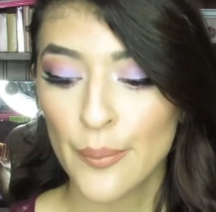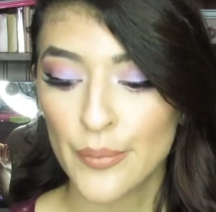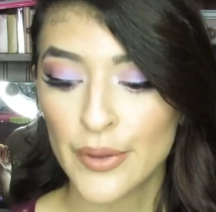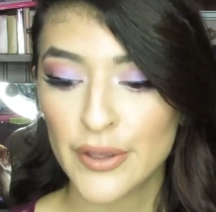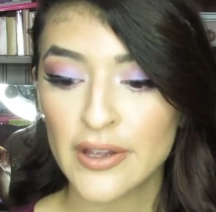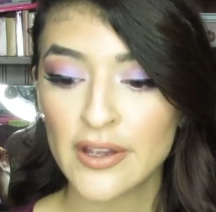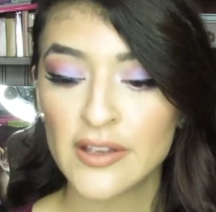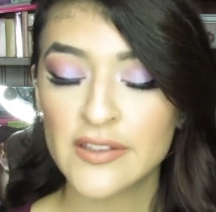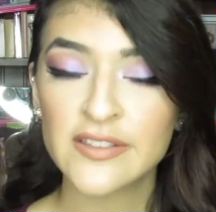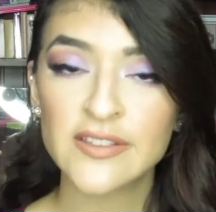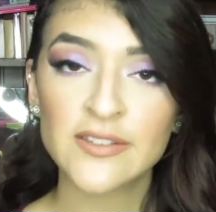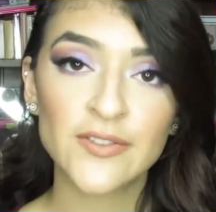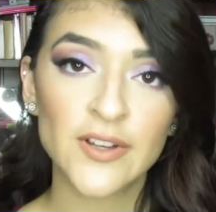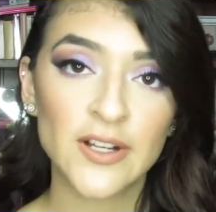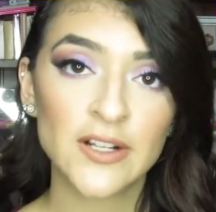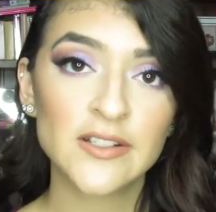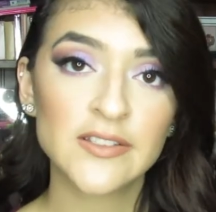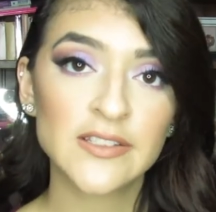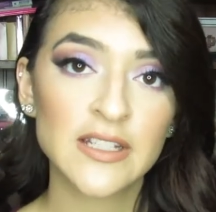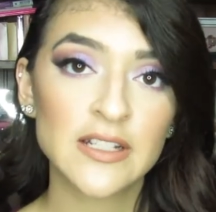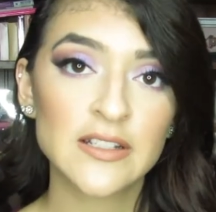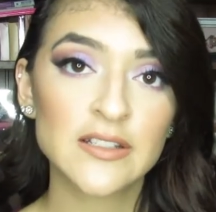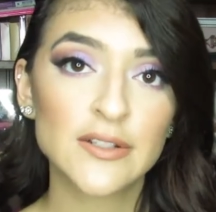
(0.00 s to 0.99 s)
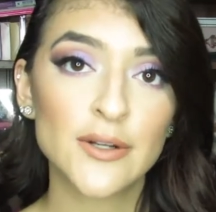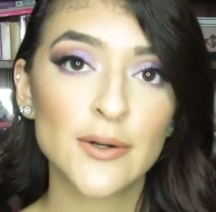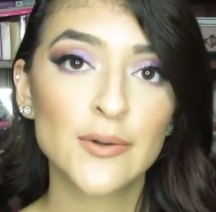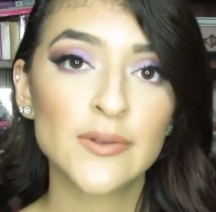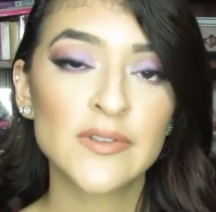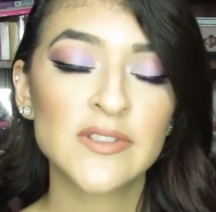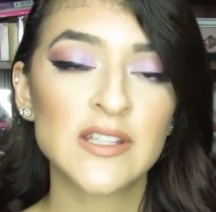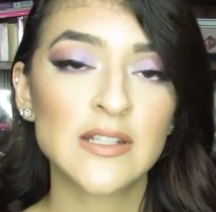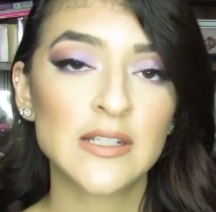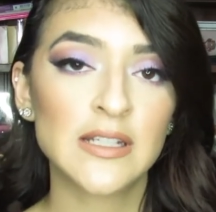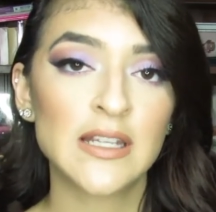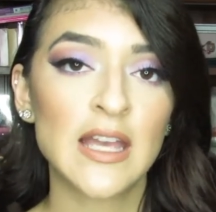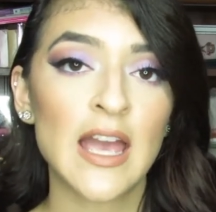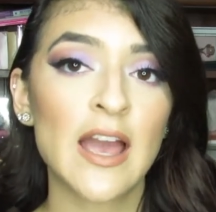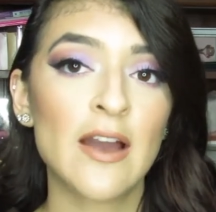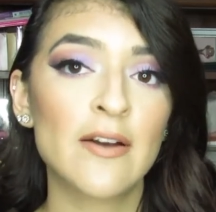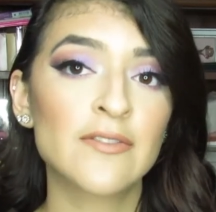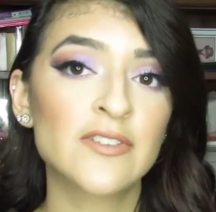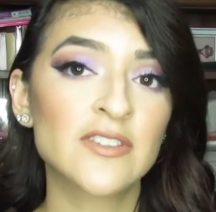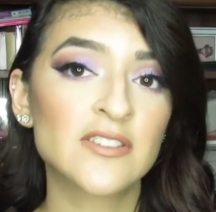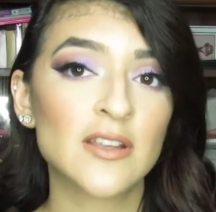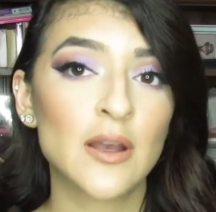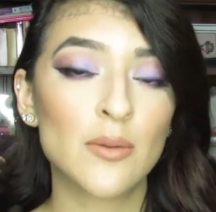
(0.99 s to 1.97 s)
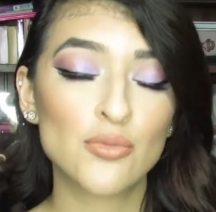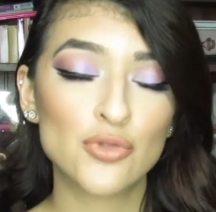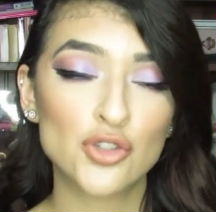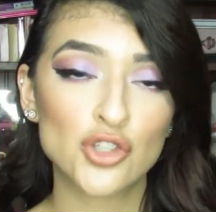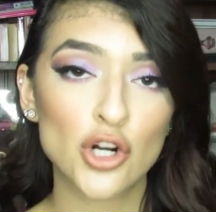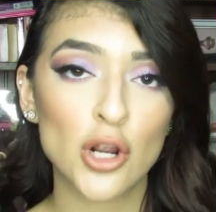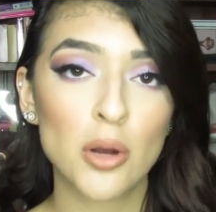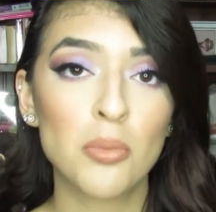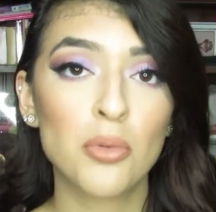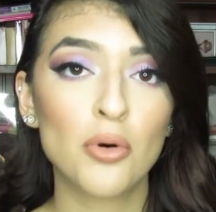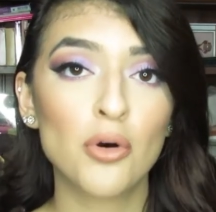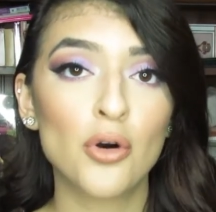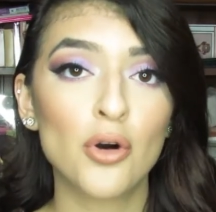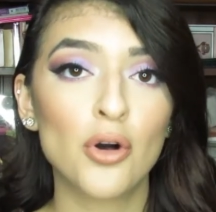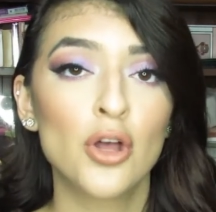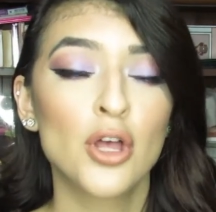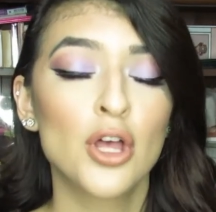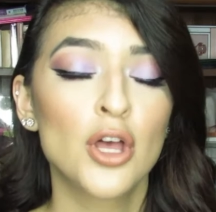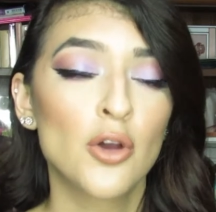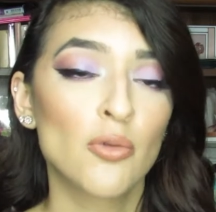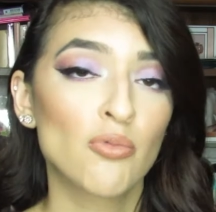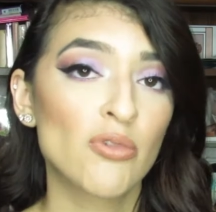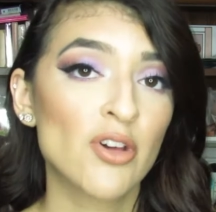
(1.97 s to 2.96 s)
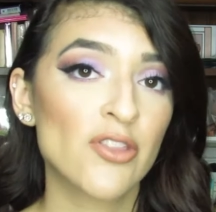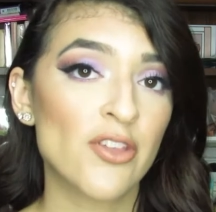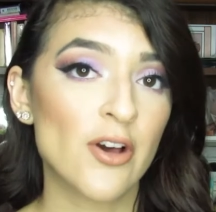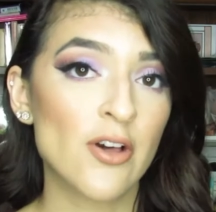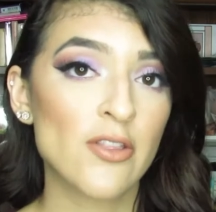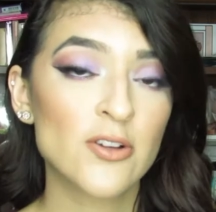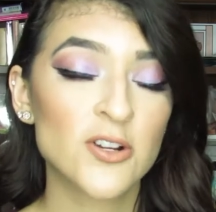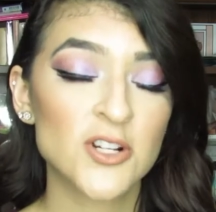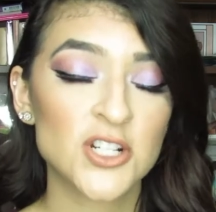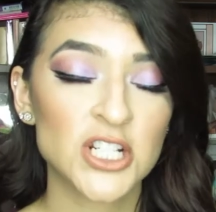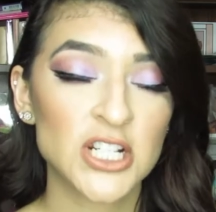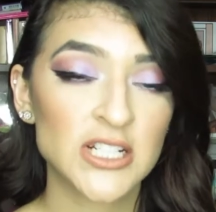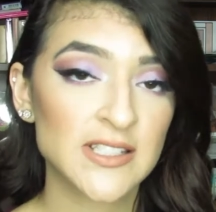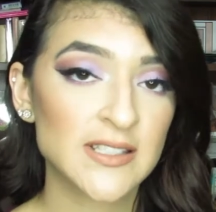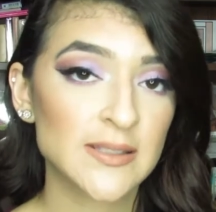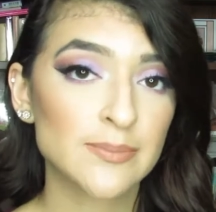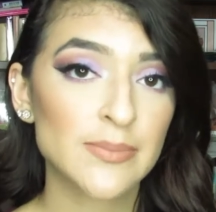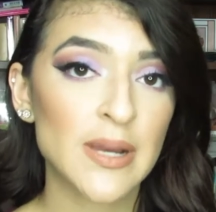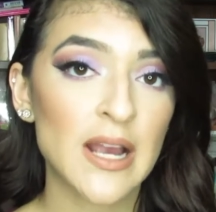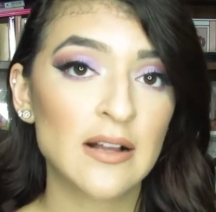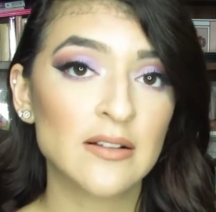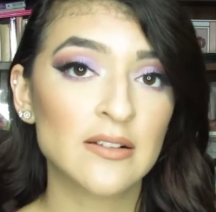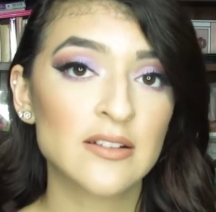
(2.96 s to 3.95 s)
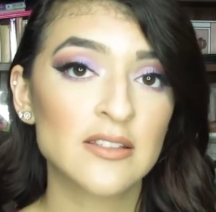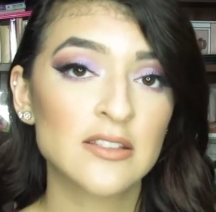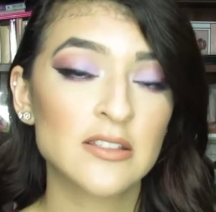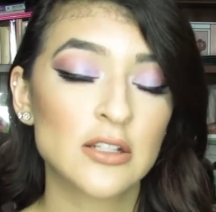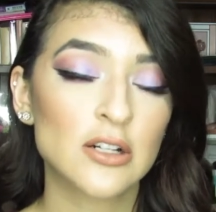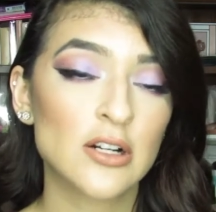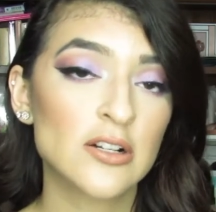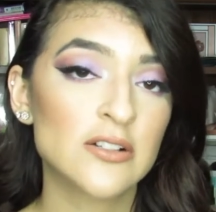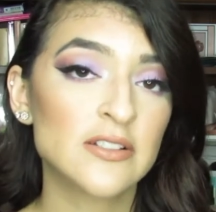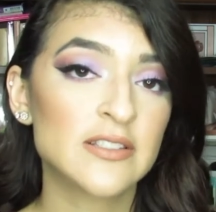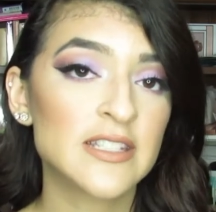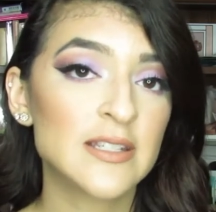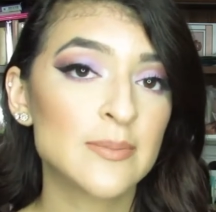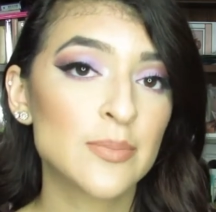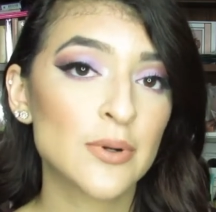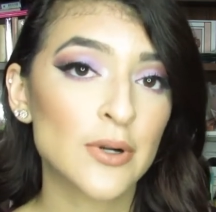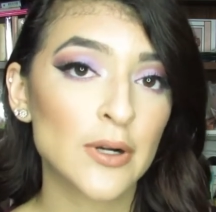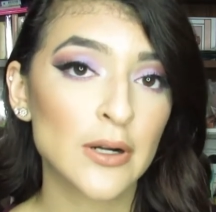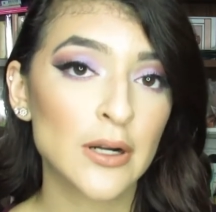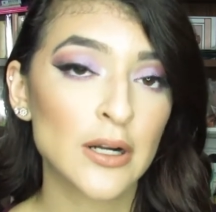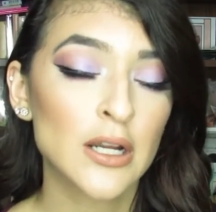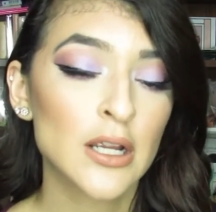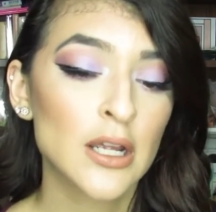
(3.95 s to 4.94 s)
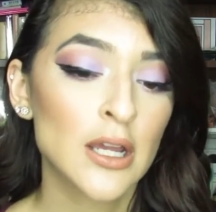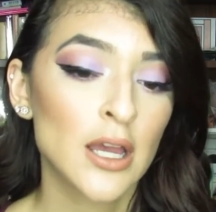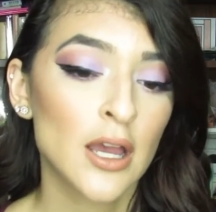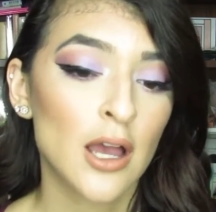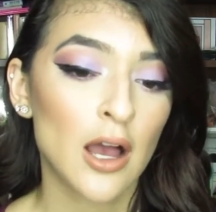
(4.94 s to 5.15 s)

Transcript: because fair skin tones, they have some trouble with other shades and palettes that are deeper